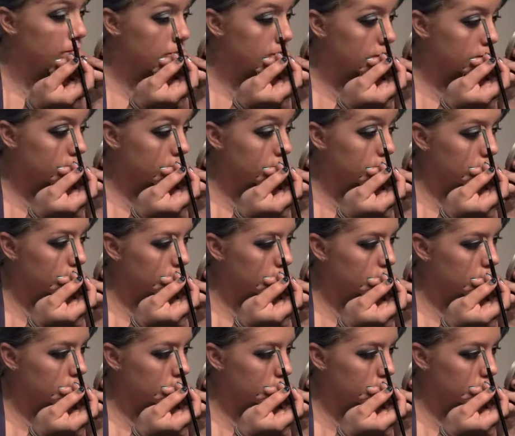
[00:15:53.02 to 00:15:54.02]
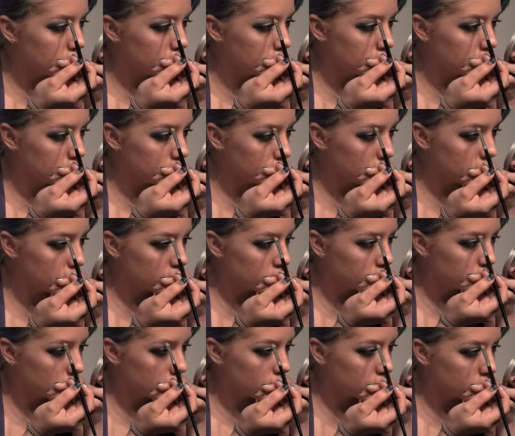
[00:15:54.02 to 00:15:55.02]
in my brows with a flat eyelining
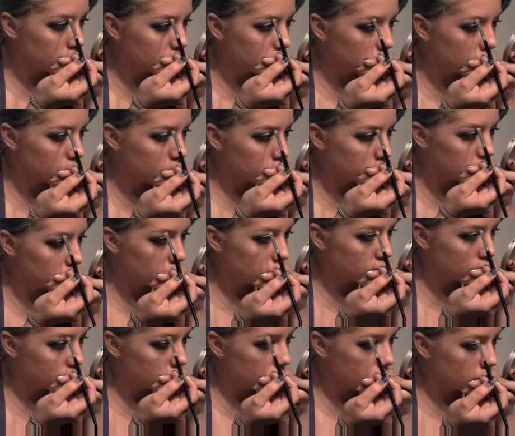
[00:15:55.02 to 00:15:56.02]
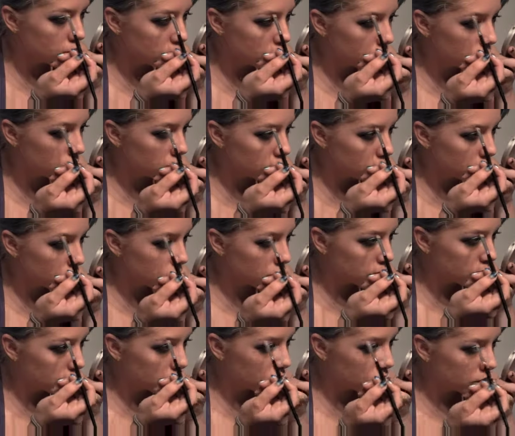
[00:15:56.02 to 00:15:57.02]
brush. First, I'm going to
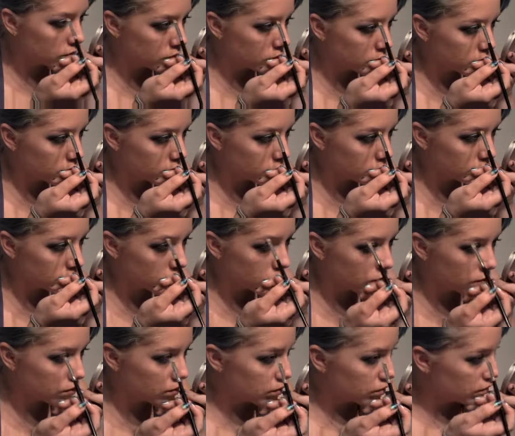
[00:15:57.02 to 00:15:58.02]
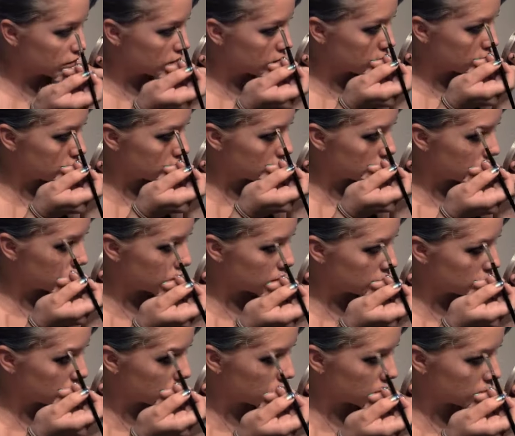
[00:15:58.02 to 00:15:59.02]
create a line on
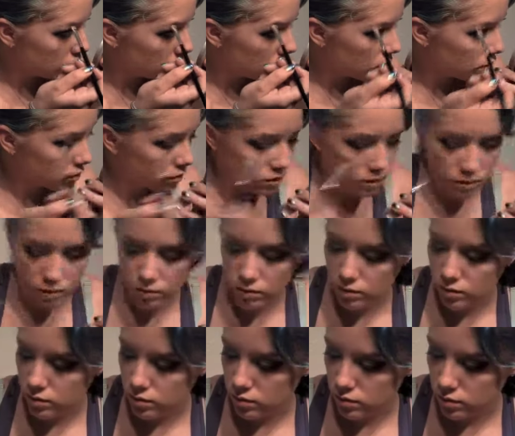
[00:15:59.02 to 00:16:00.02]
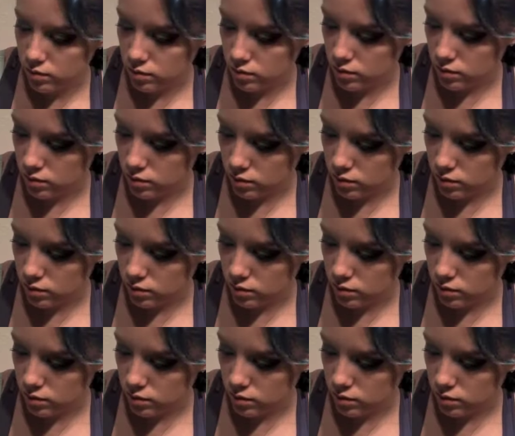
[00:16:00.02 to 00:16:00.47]
the bottom edge just to